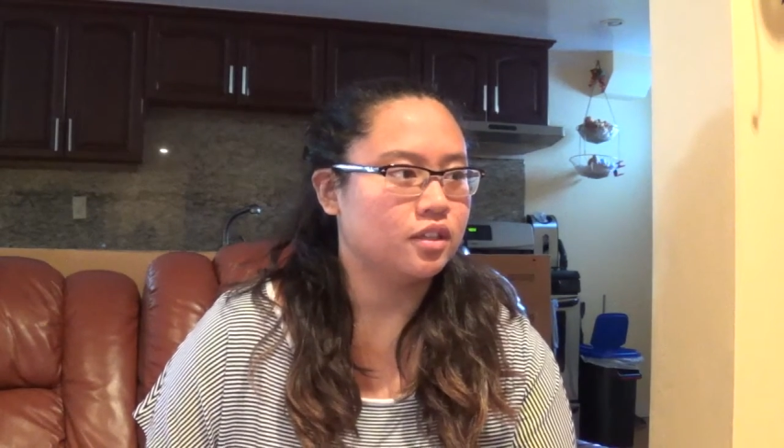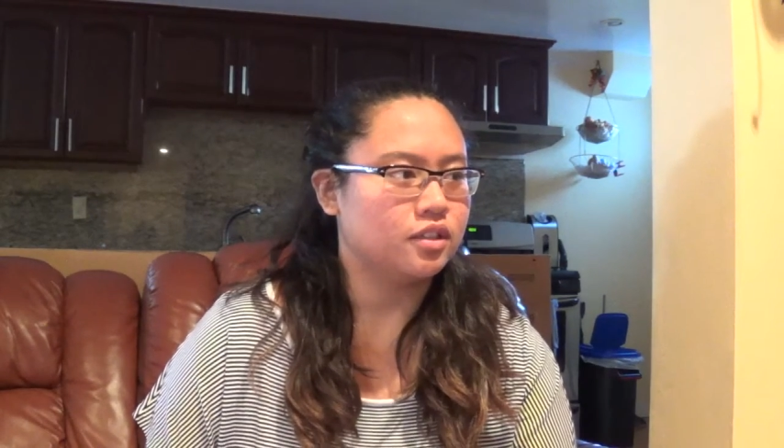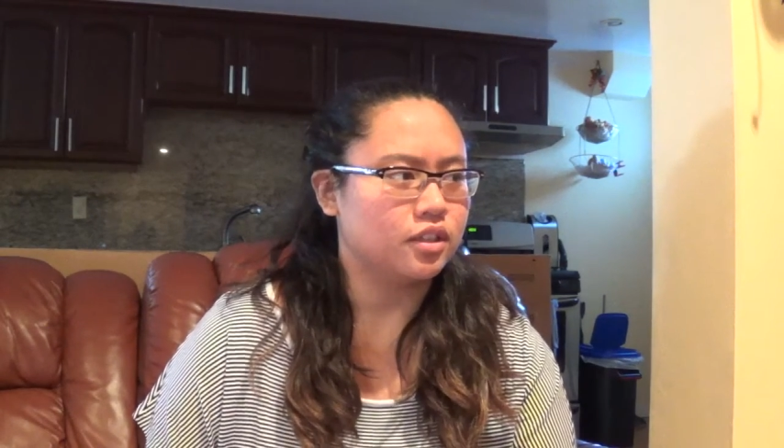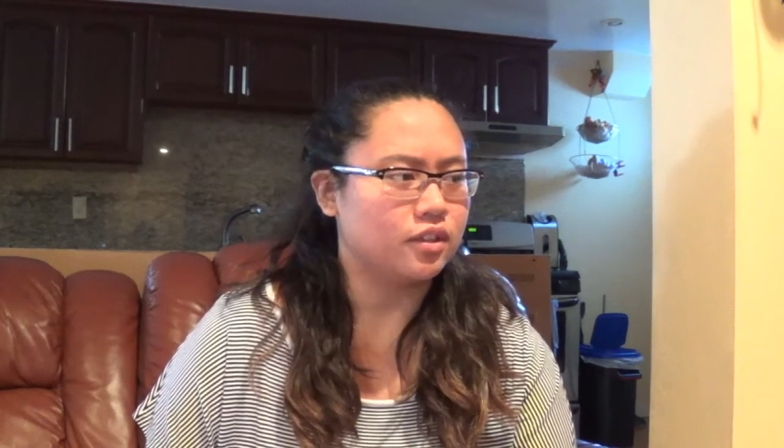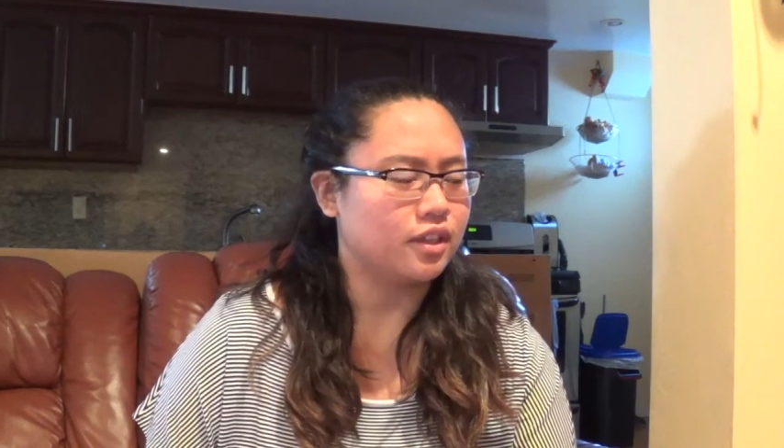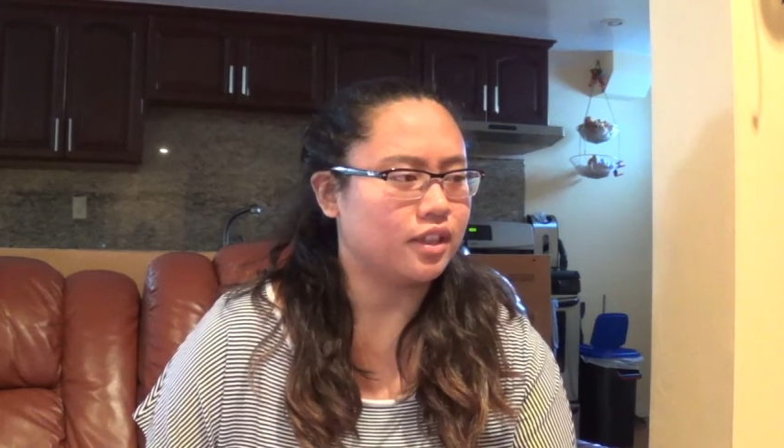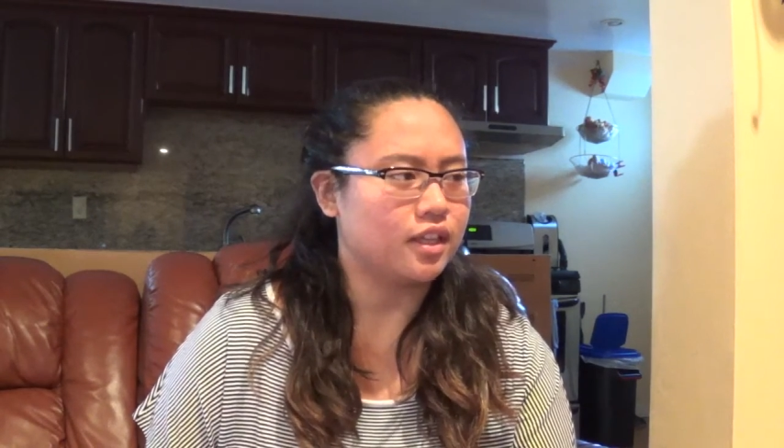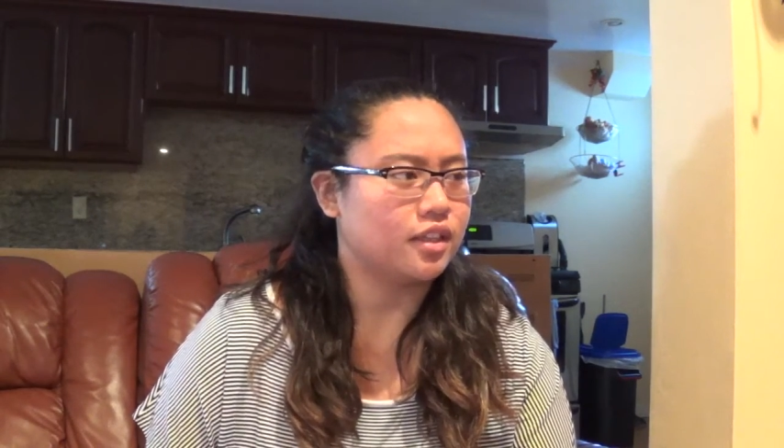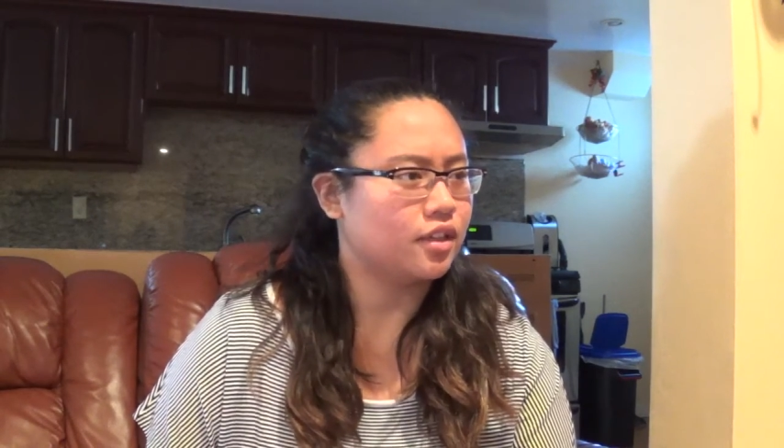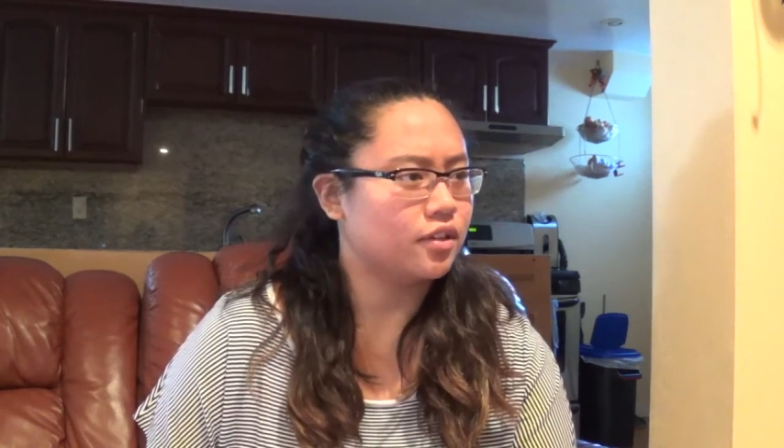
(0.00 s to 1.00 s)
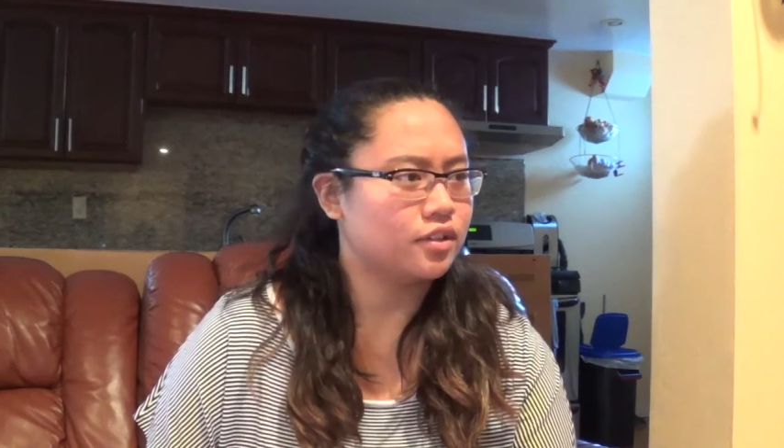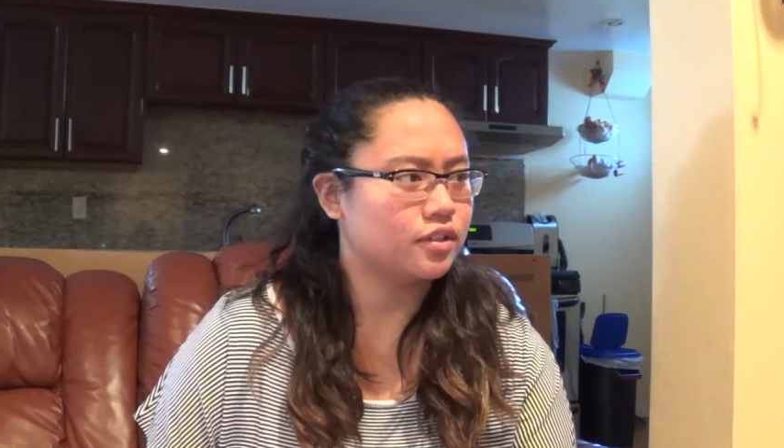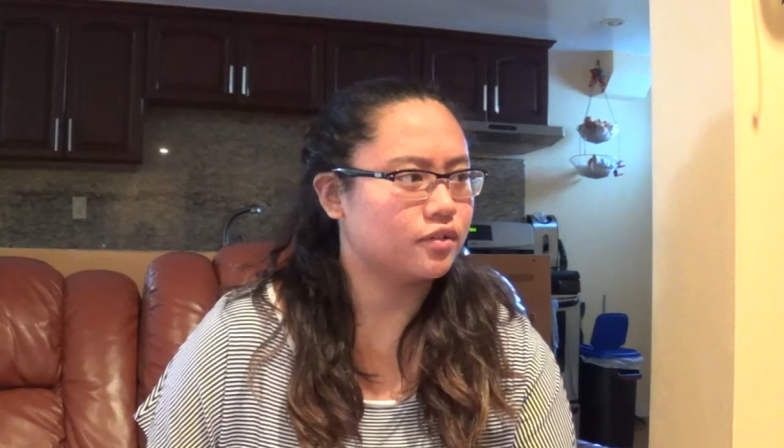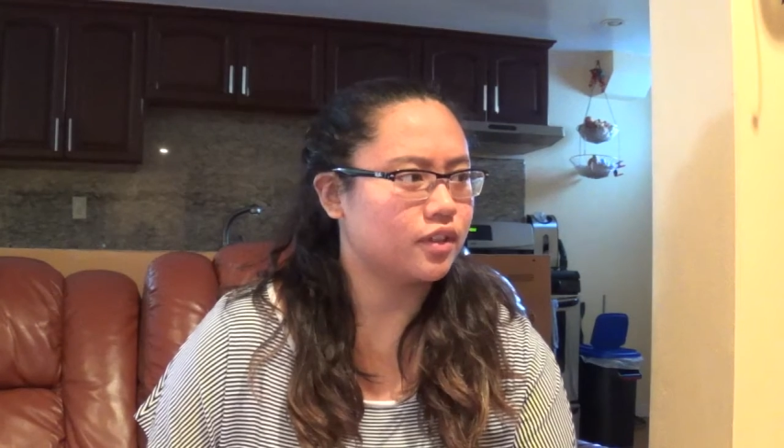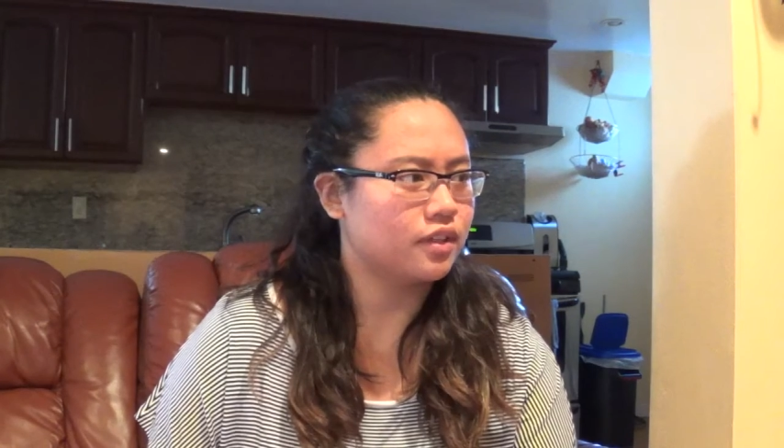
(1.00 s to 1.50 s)
Do you not think that you
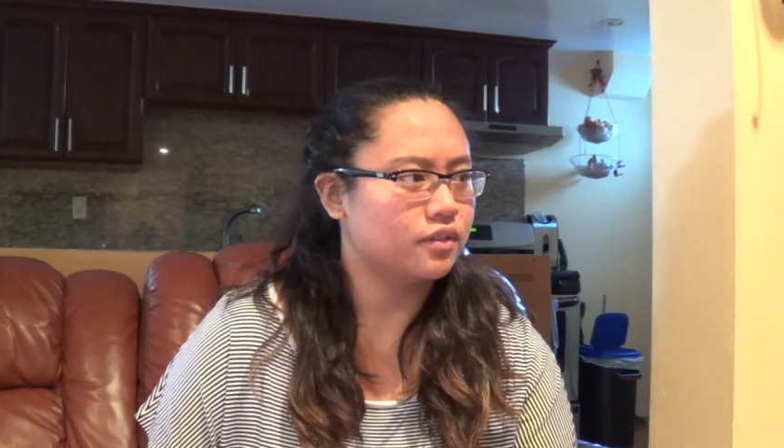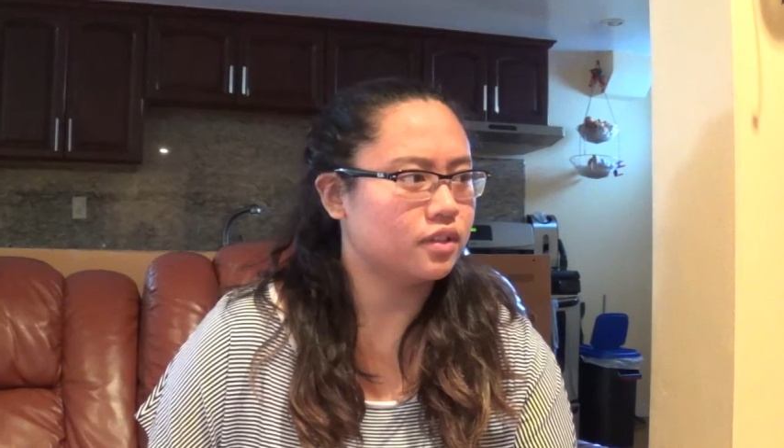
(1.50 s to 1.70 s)
deserve love?